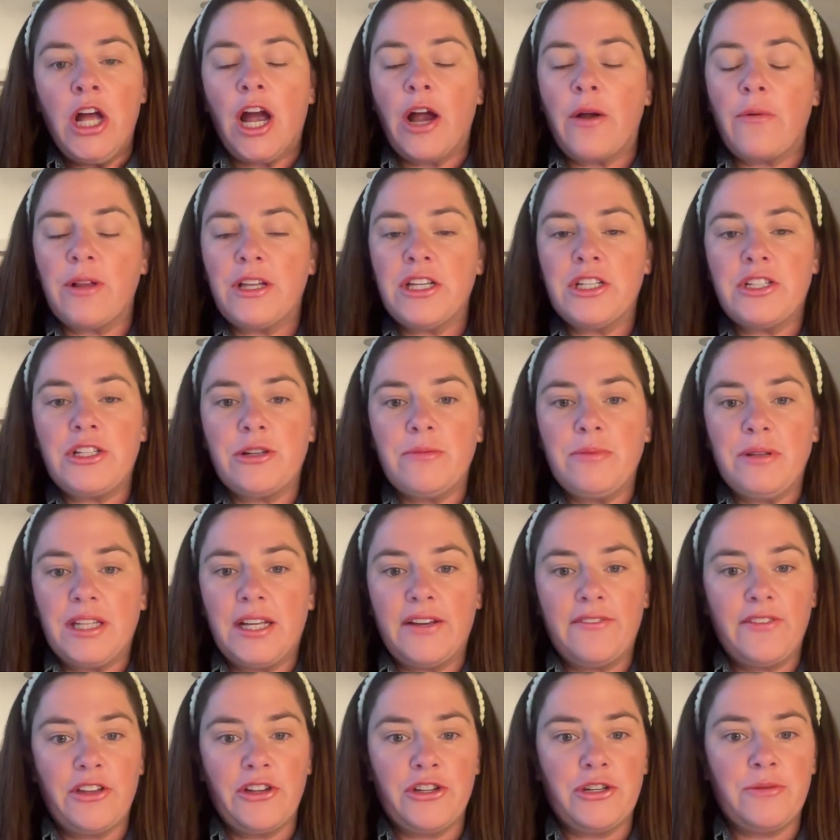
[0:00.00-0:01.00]
I really do
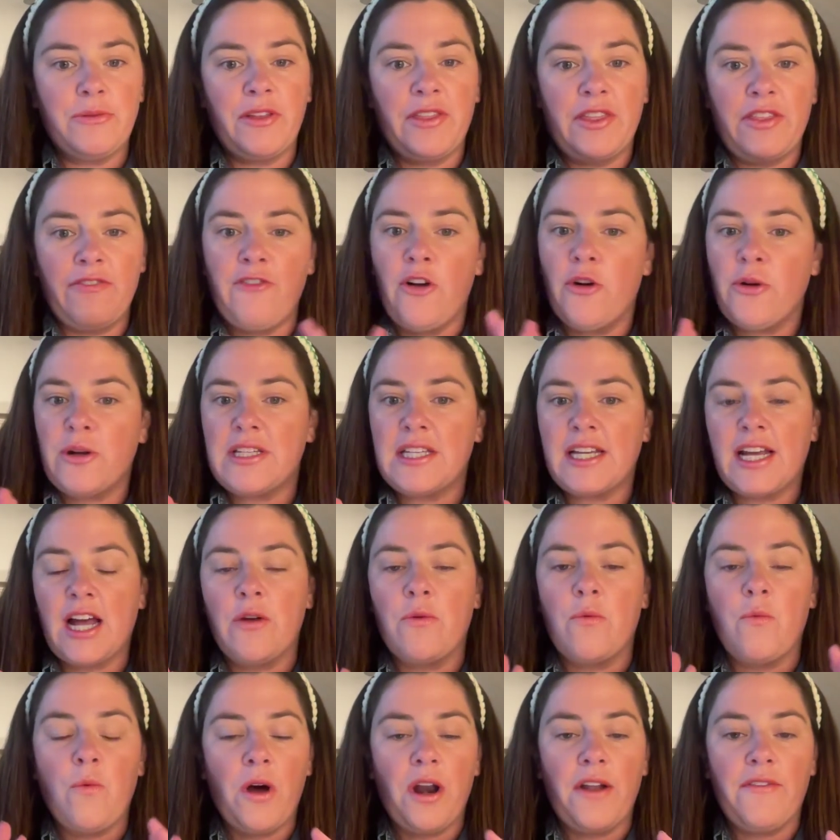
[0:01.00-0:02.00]
believe that you should be focusing
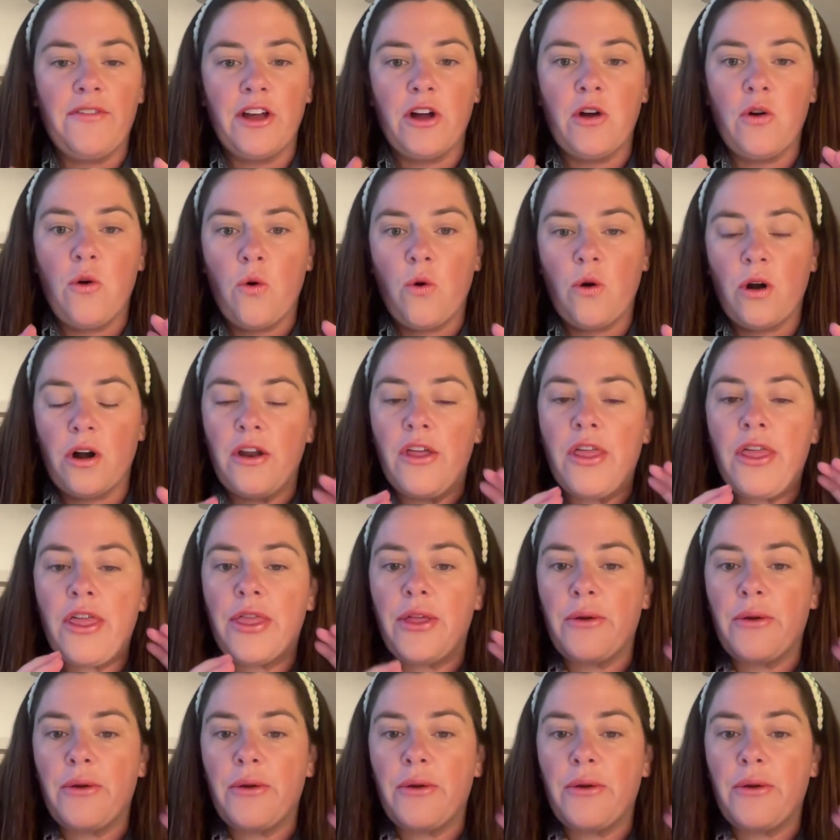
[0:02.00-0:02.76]
on one of the core